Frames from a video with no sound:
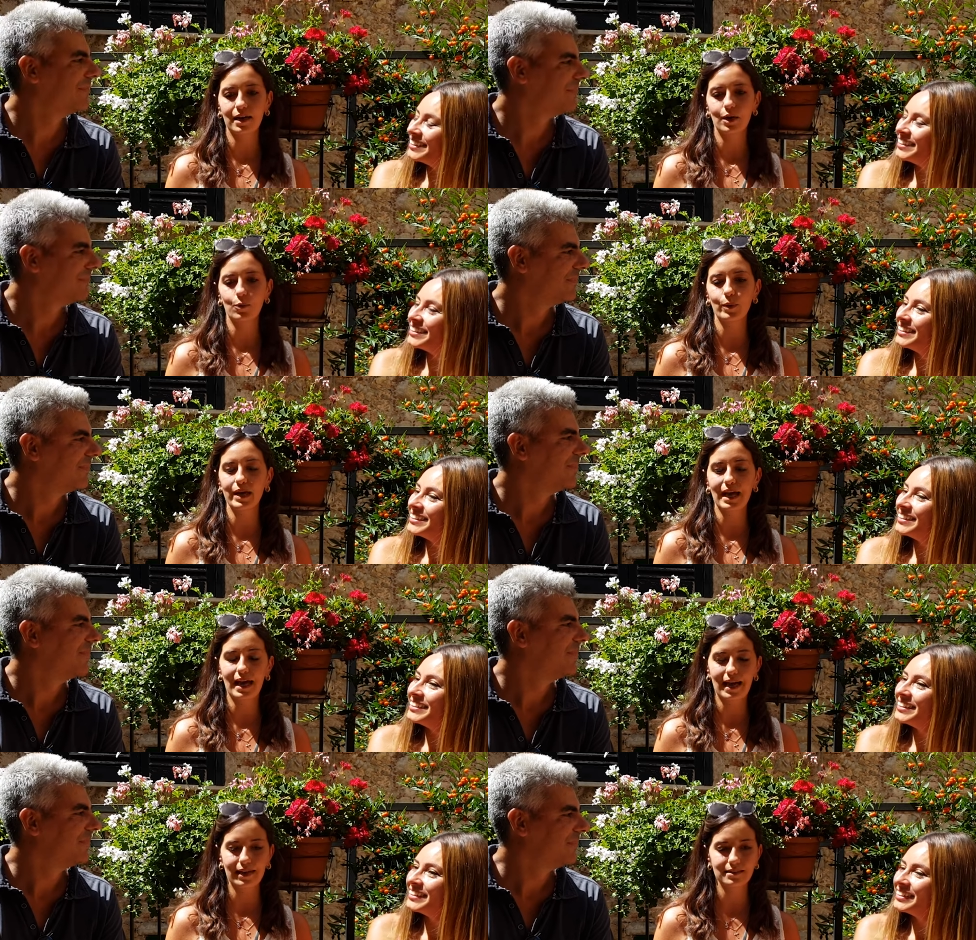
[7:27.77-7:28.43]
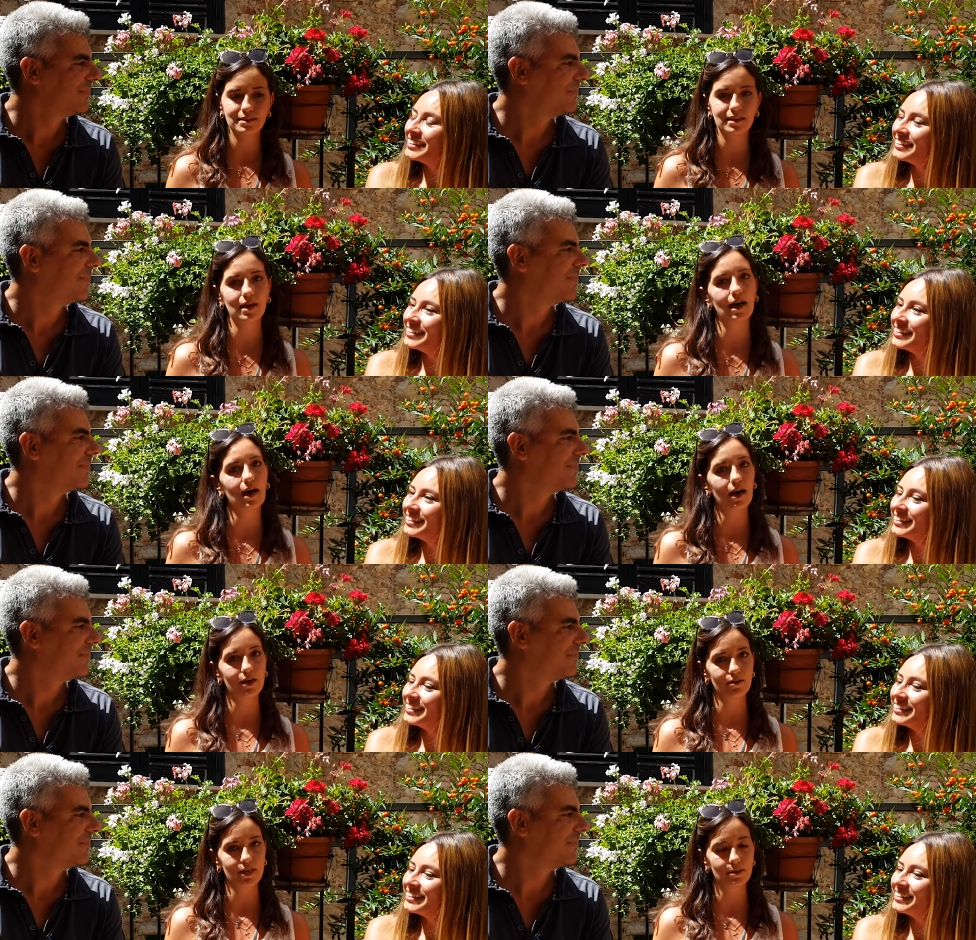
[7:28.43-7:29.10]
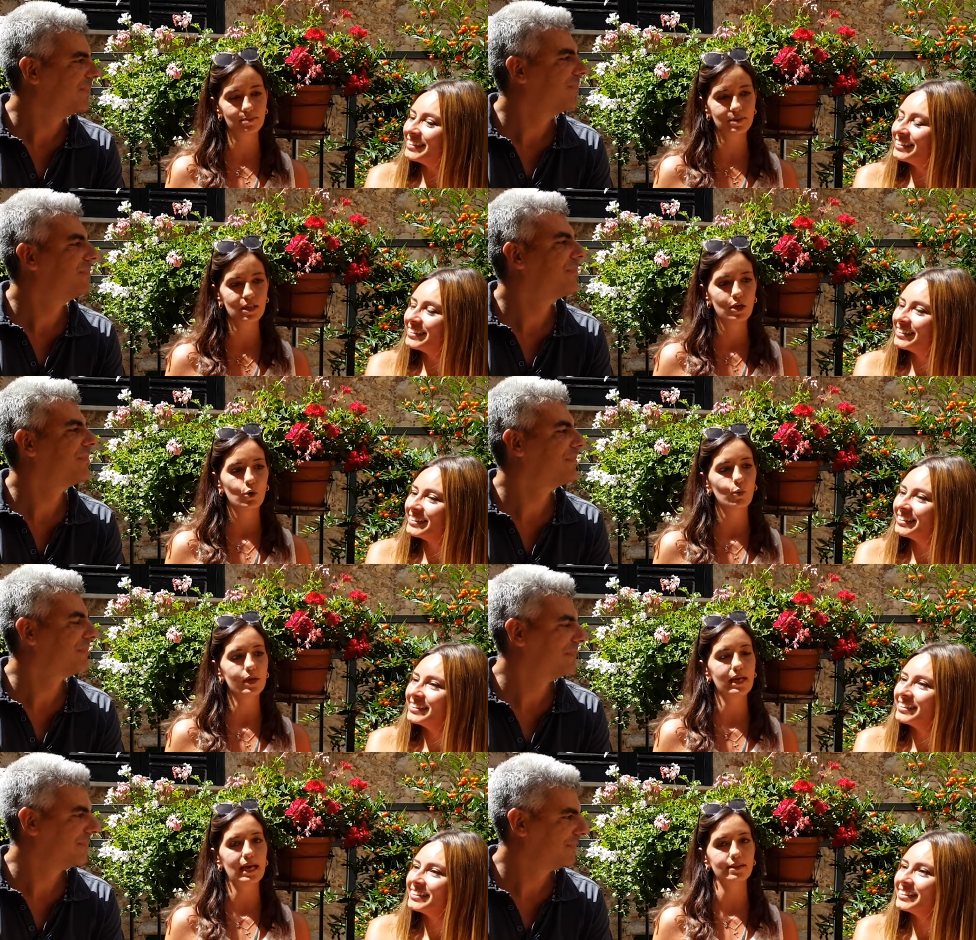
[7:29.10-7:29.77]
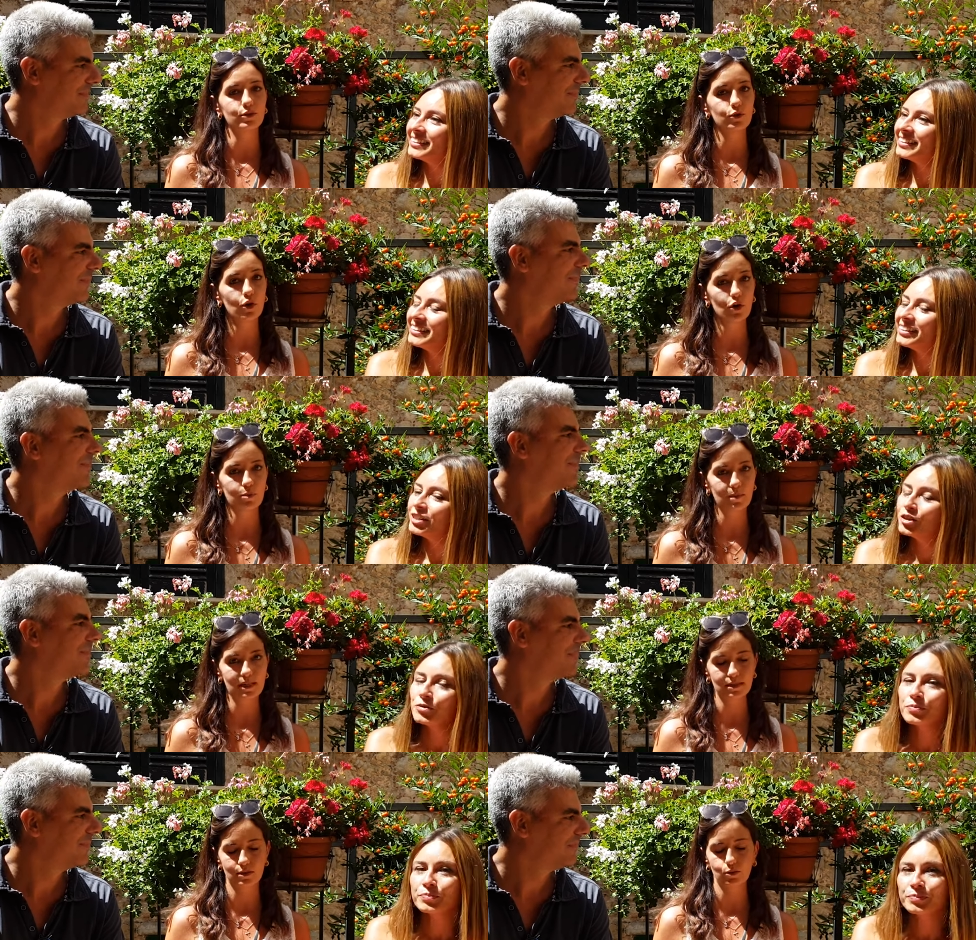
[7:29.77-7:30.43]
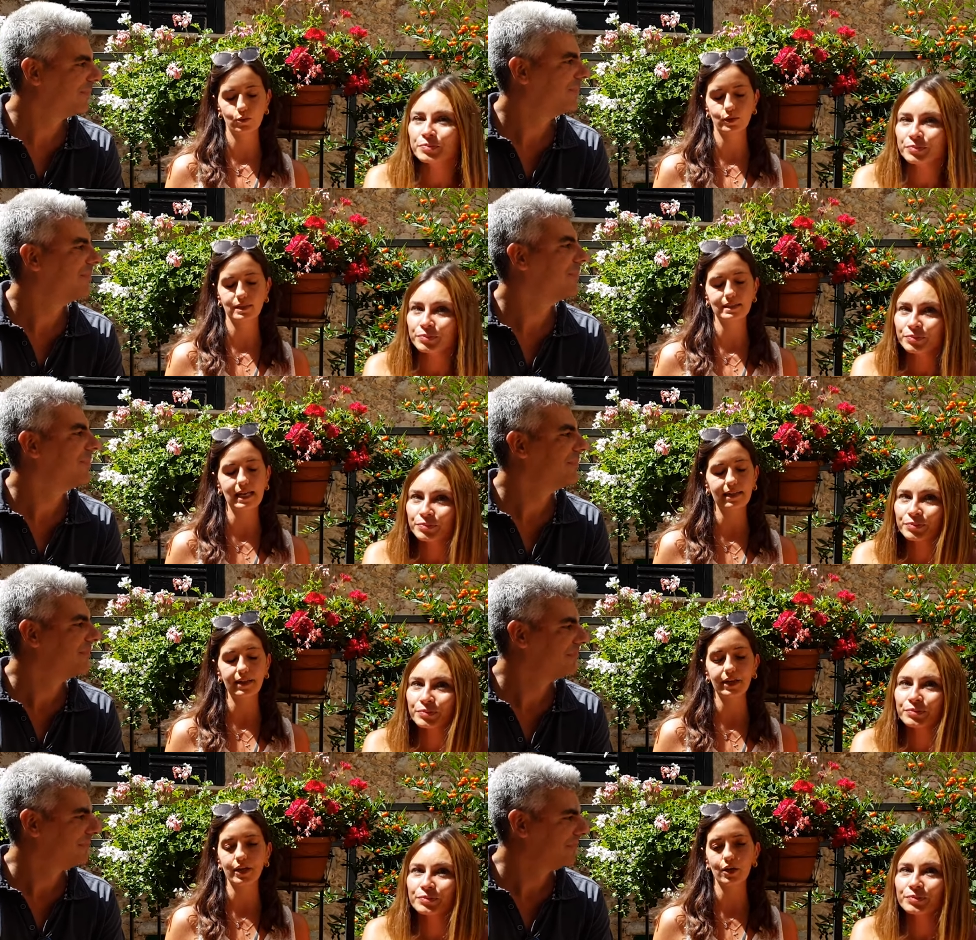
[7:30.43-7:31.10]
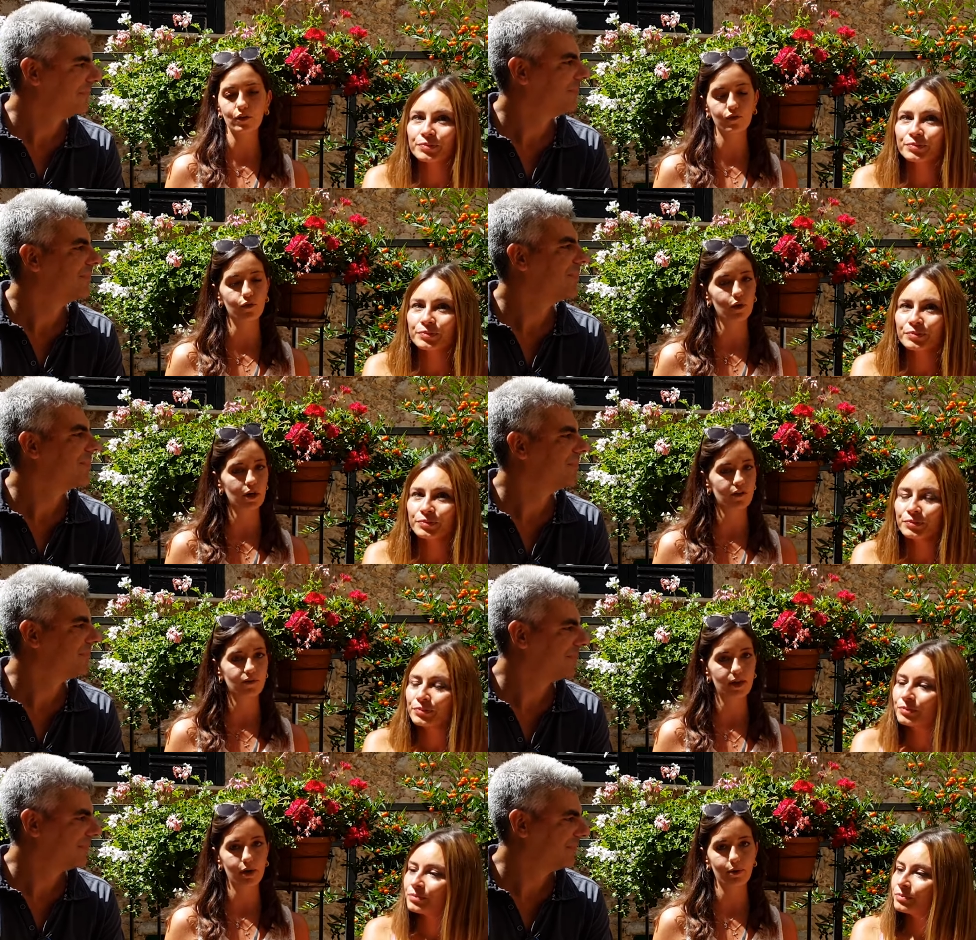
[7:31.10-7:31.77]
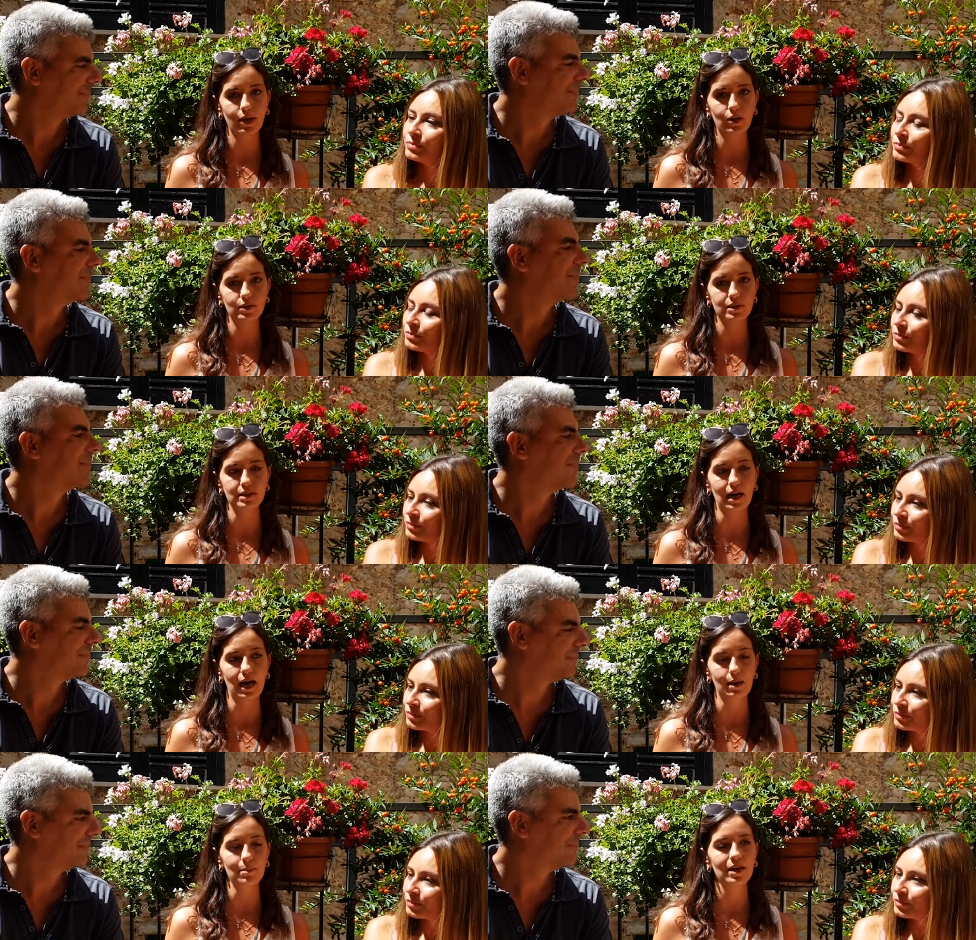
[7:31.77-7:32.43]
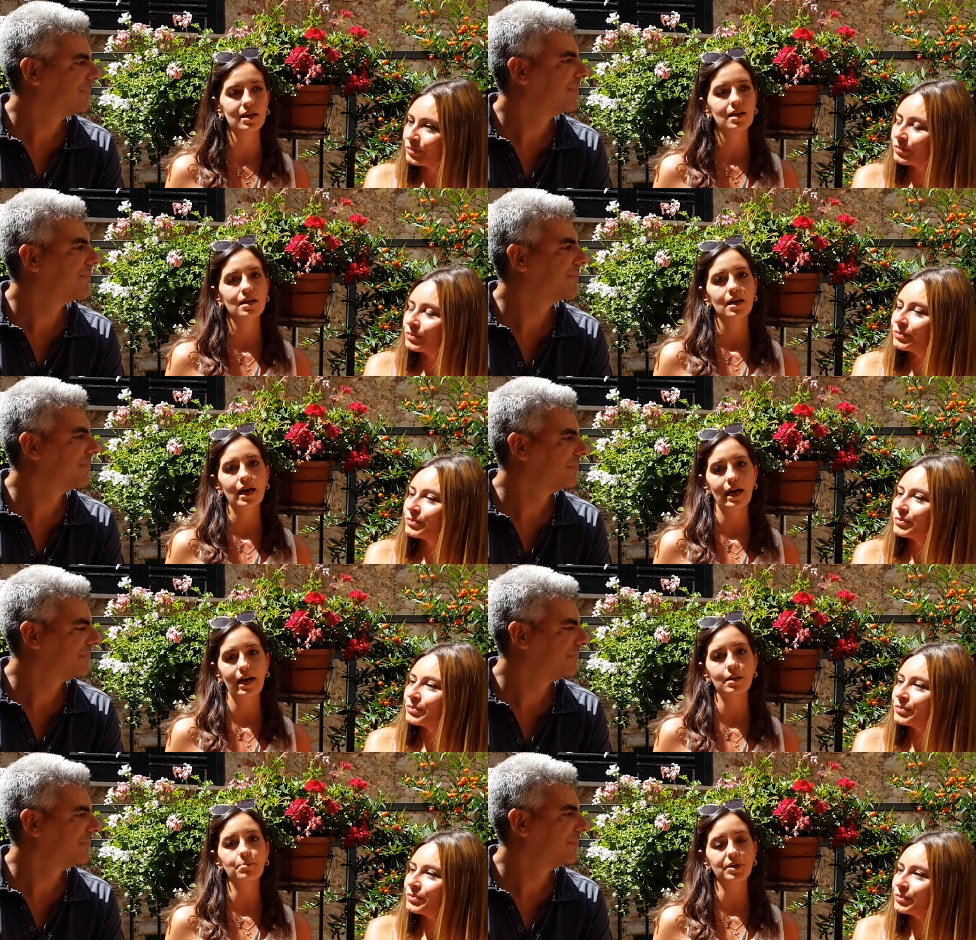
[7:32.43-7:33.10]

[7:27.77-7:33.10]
Speaker 1: we had Arabs, we had Normans who stayed here for a very long time, and in